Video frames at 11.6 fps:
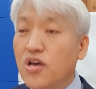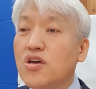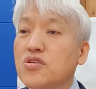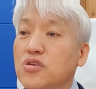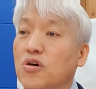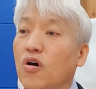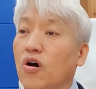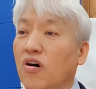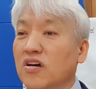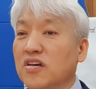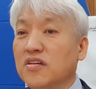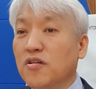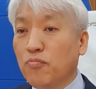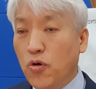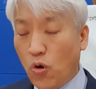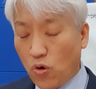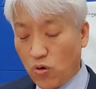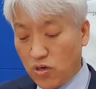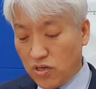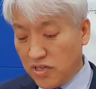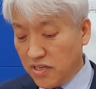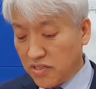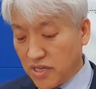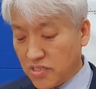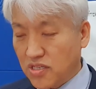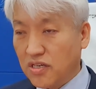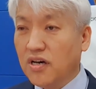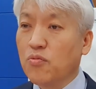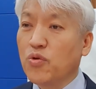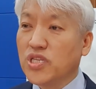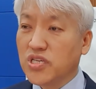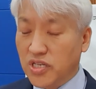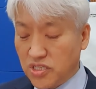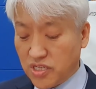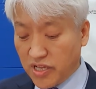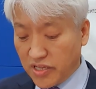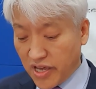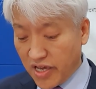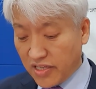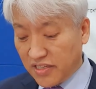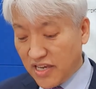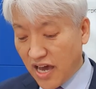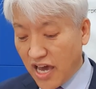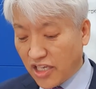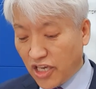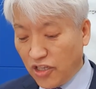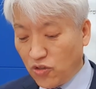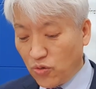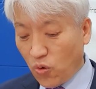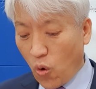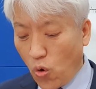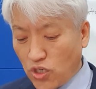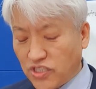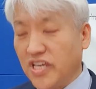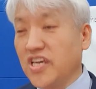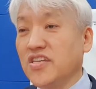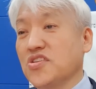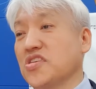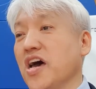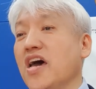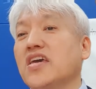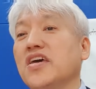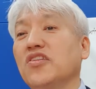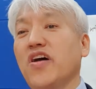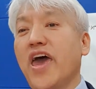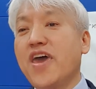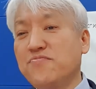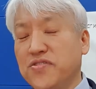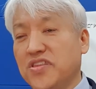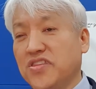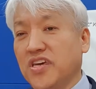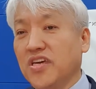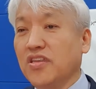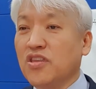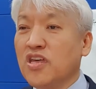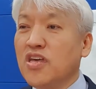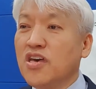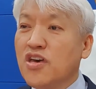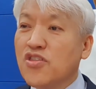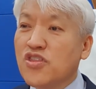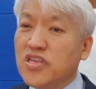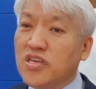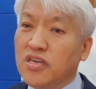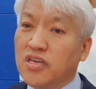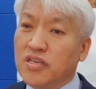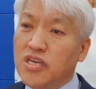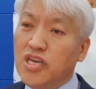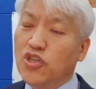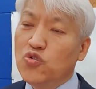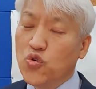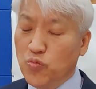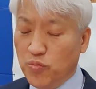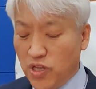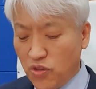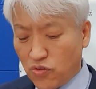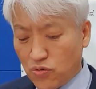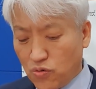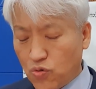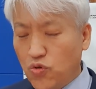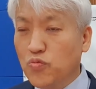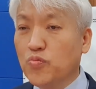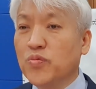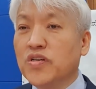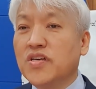So Paul just witnessed that I can do all things. I can do everything in whom, through whom